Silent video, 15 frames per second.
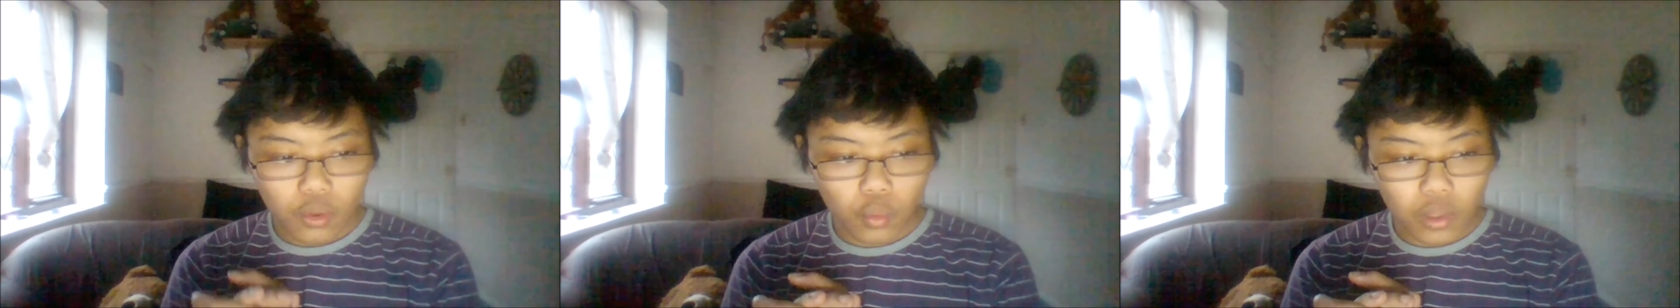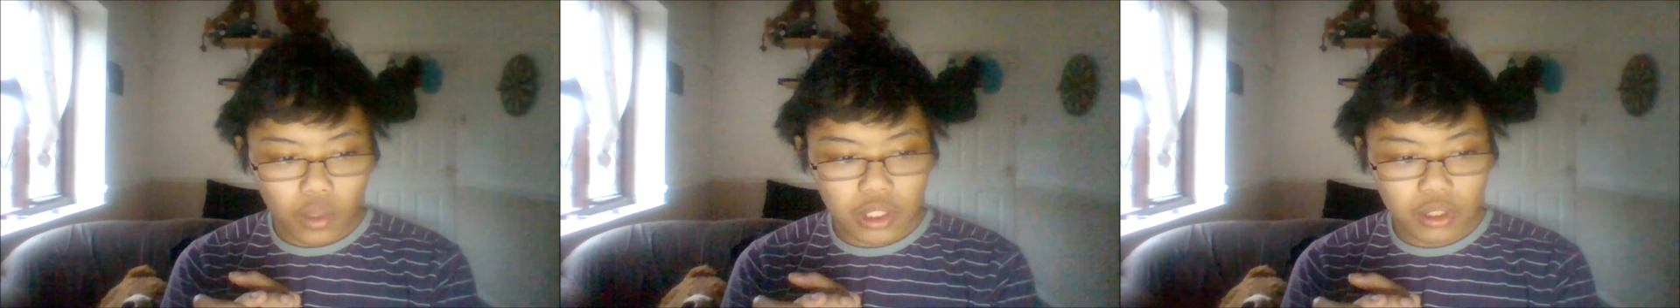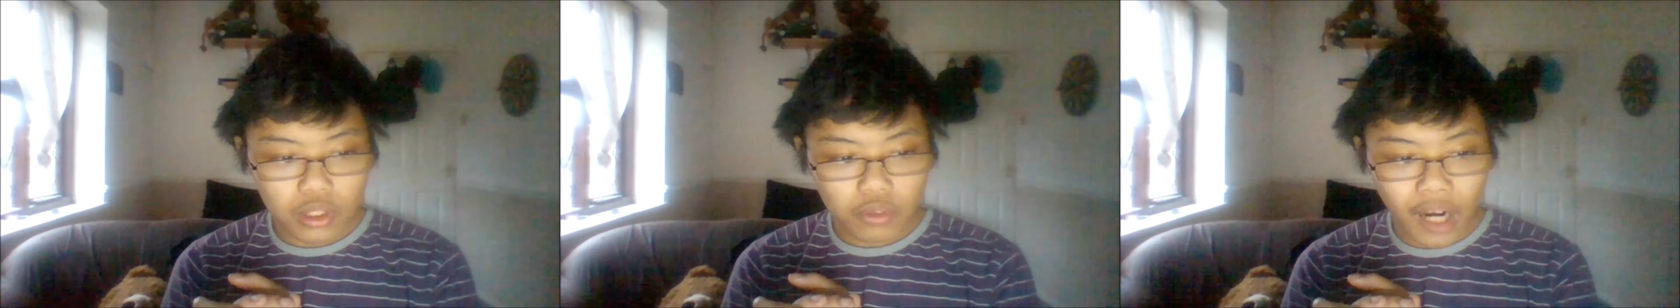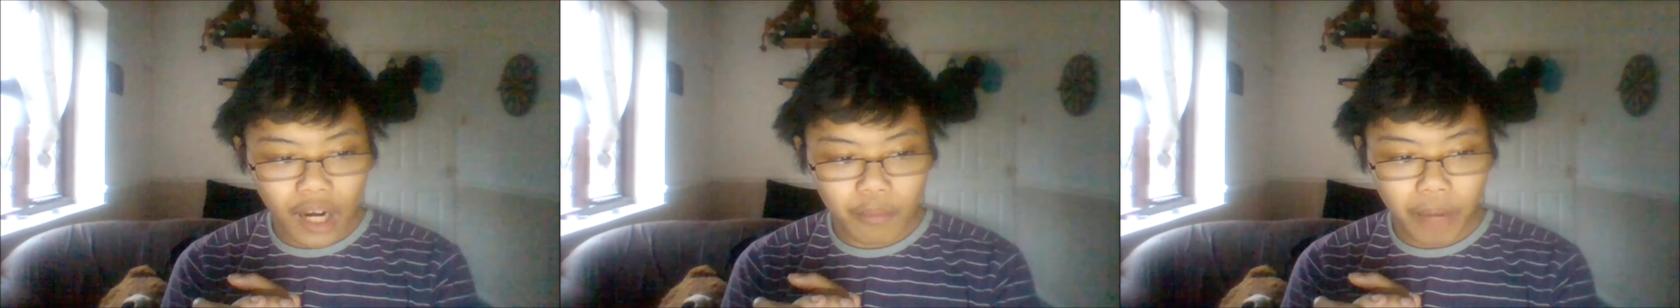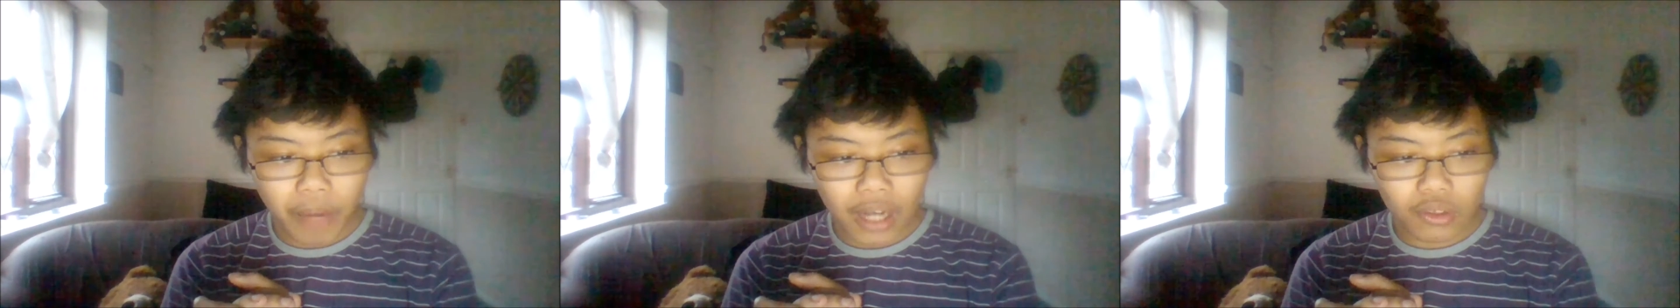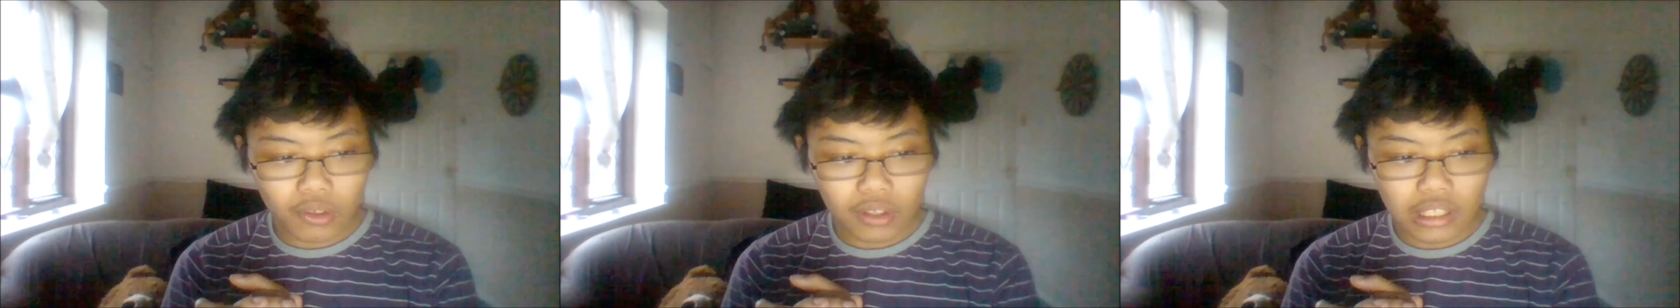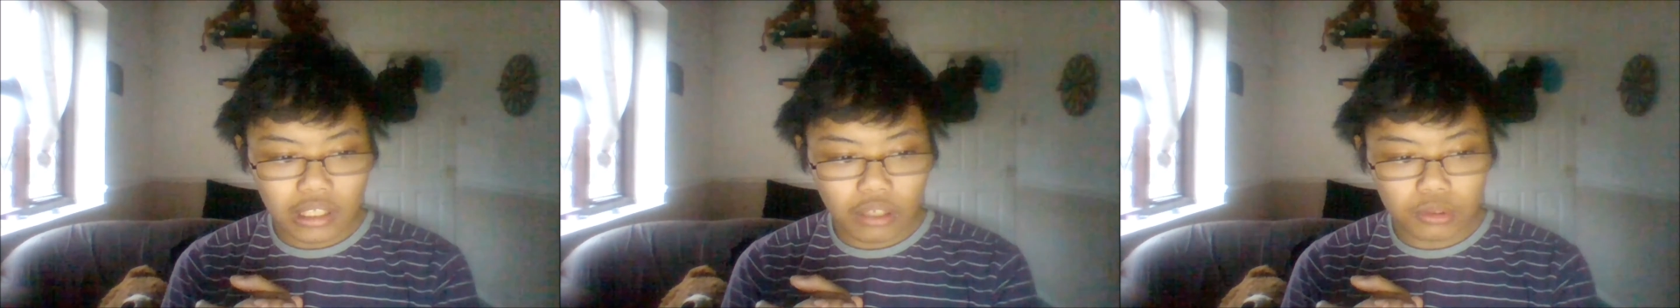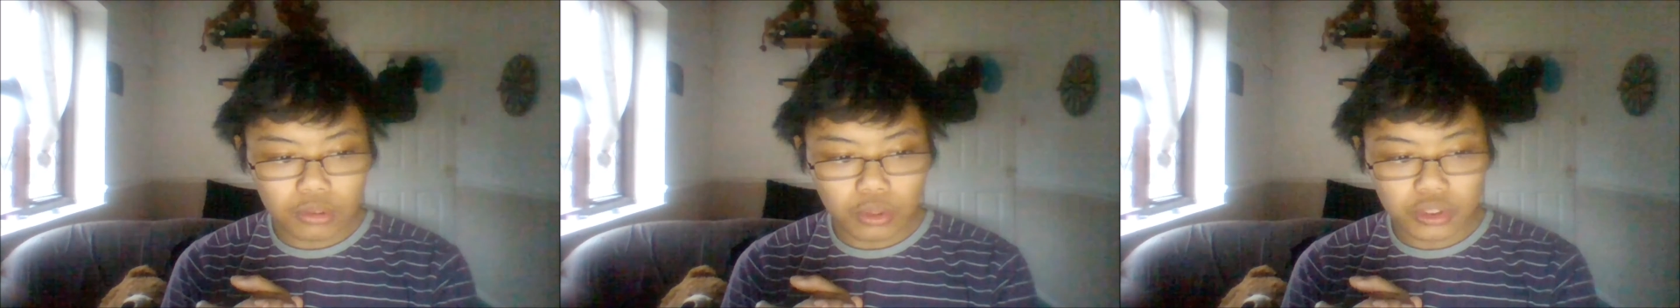Will you rap battle
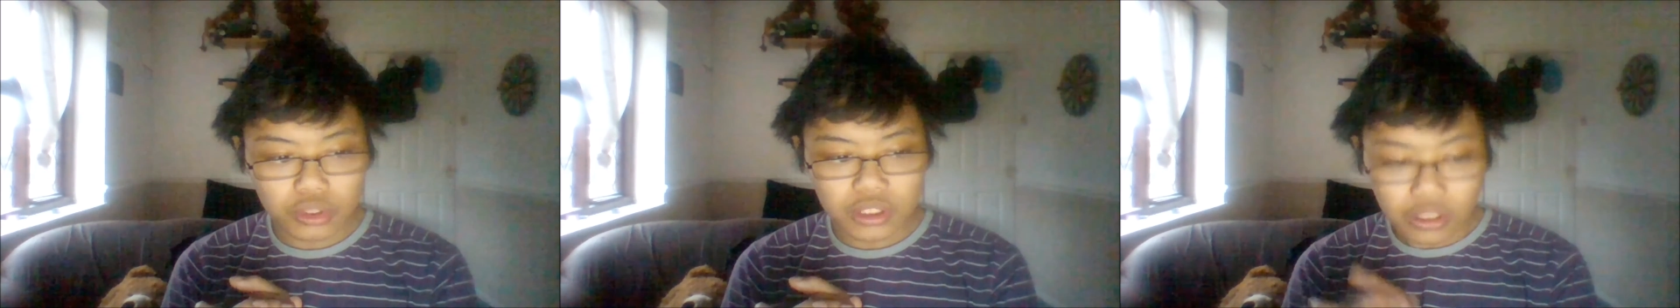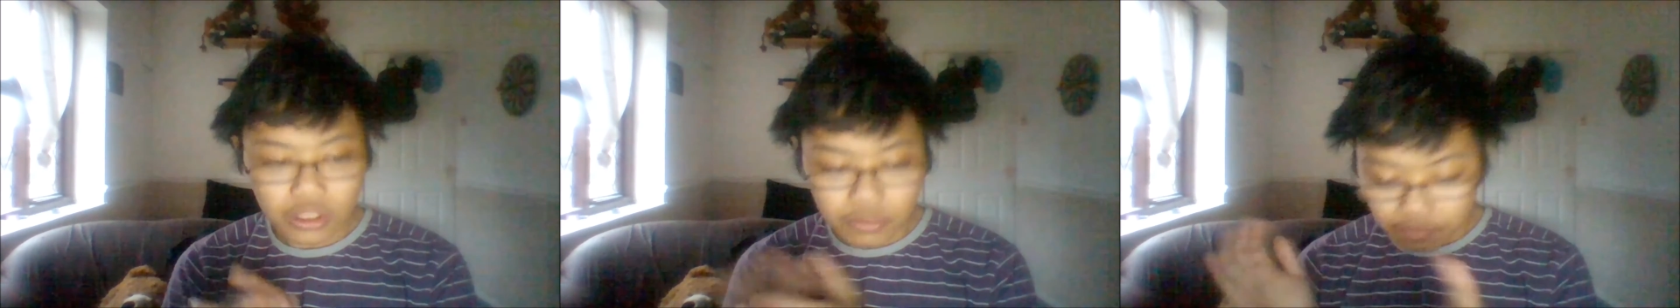Lil Juicy?